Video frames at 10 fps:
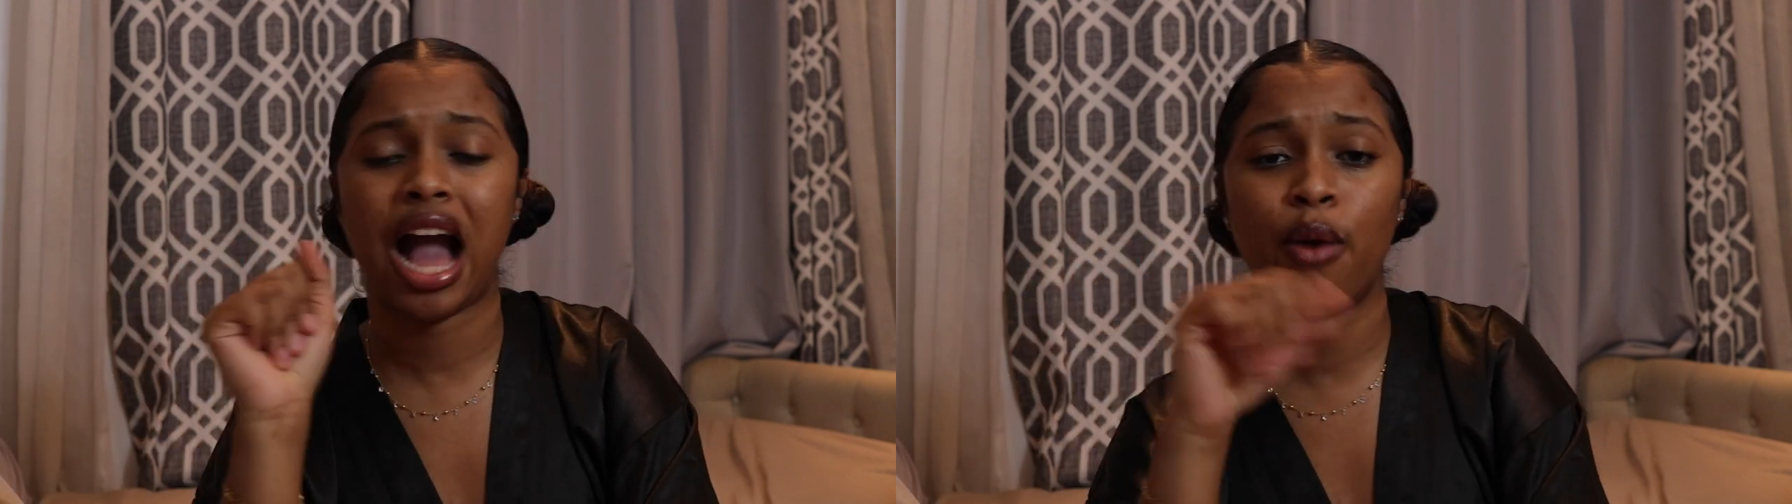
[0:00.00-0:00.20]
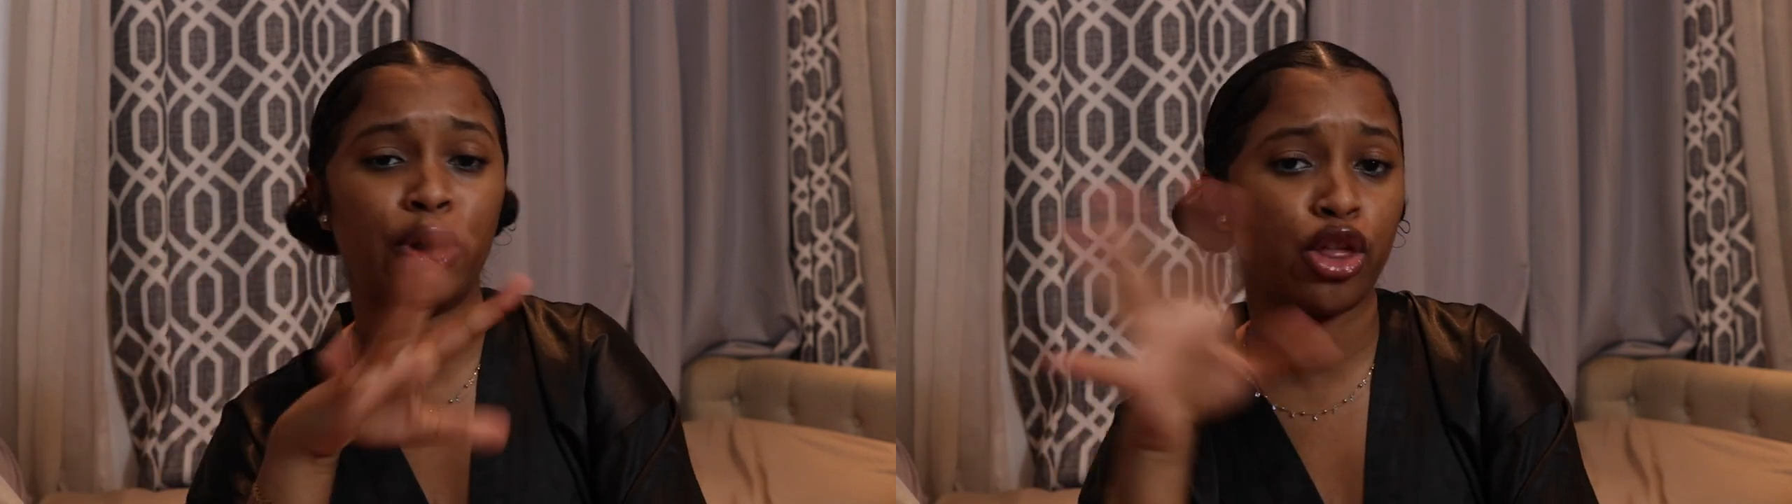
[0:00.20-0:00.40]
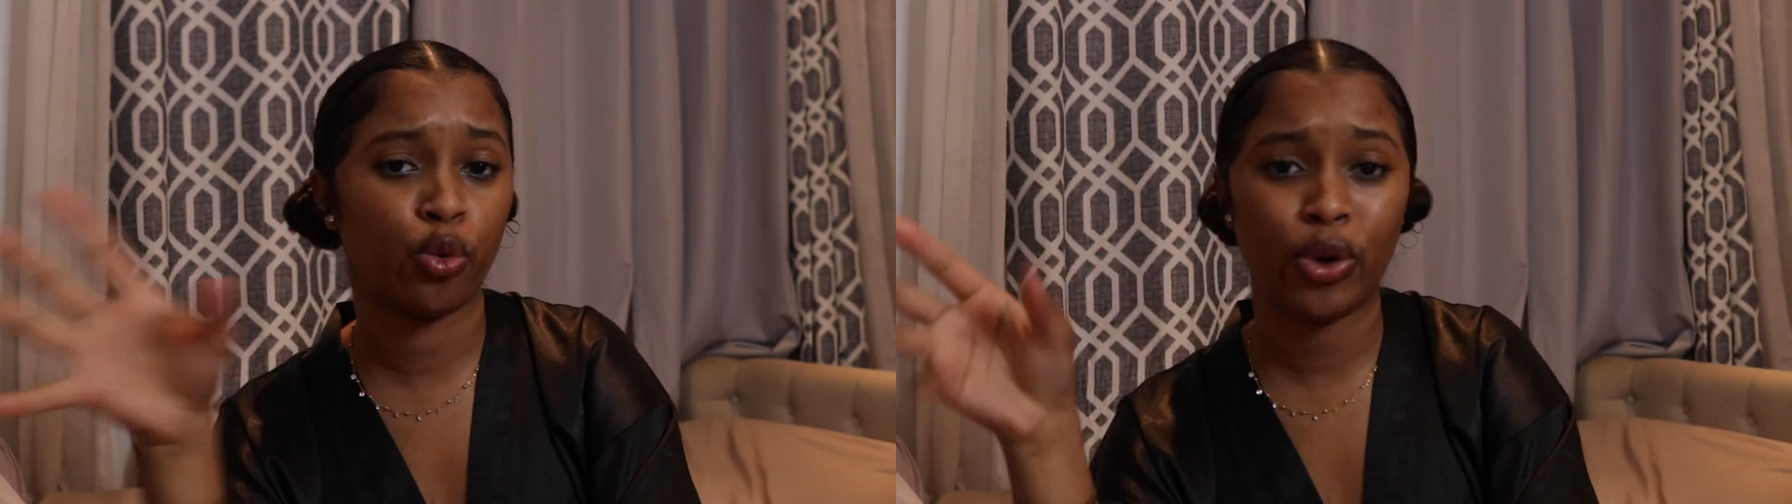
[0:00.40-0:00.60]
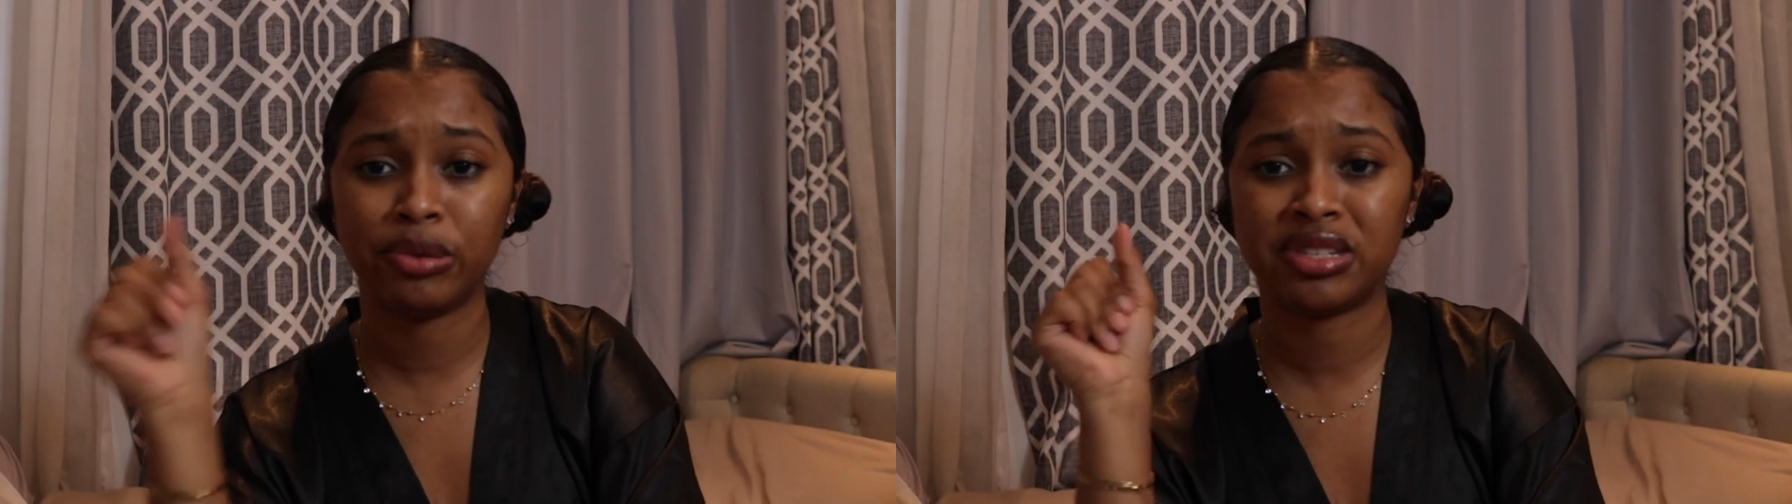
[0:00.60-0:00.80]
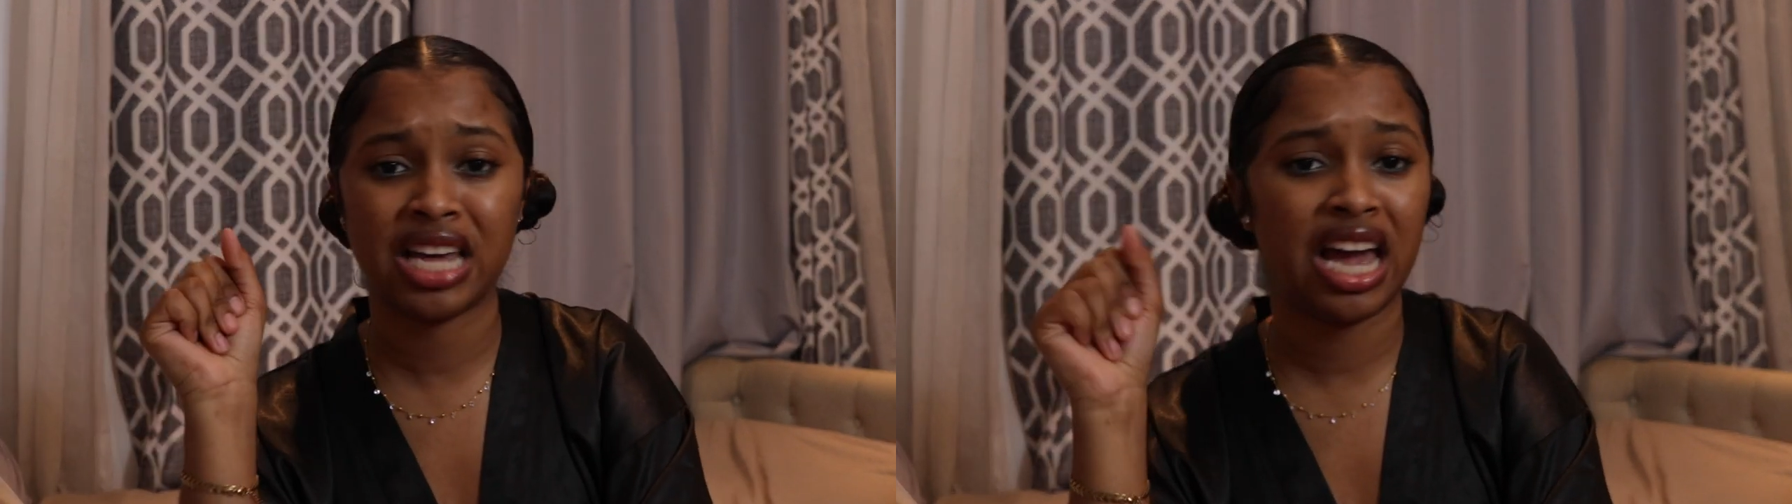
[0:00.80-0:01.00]
I went on the
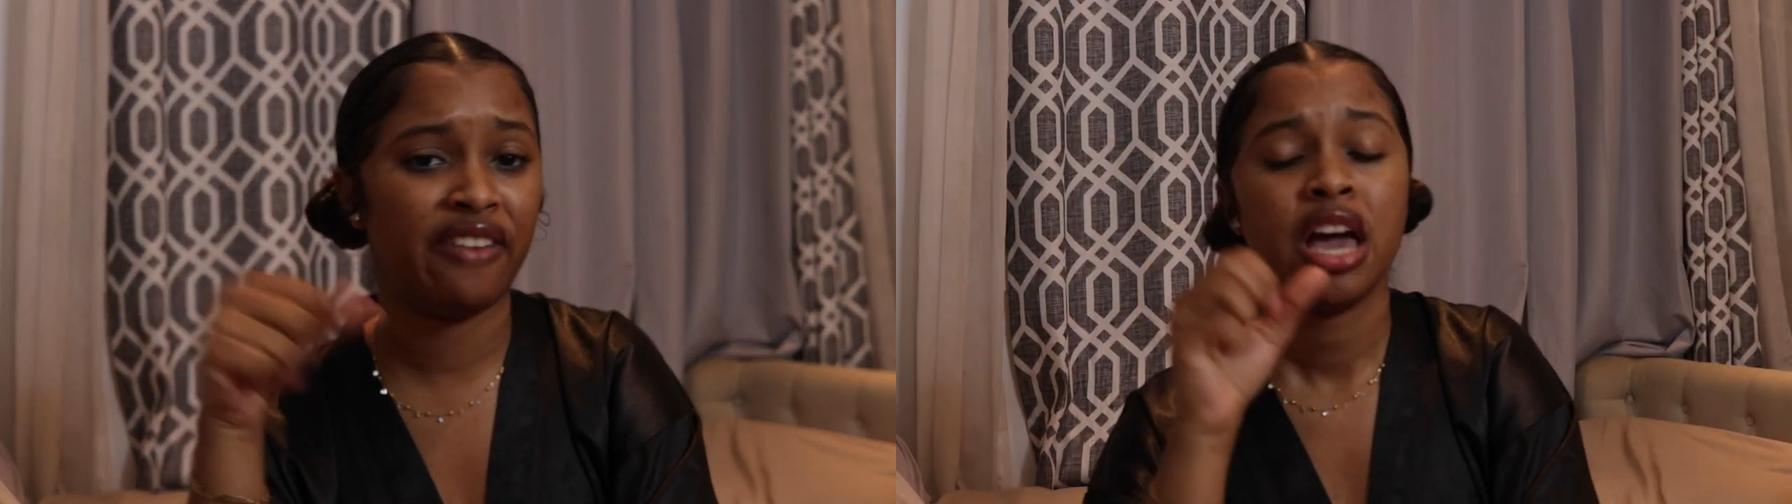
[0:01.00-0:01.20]
website.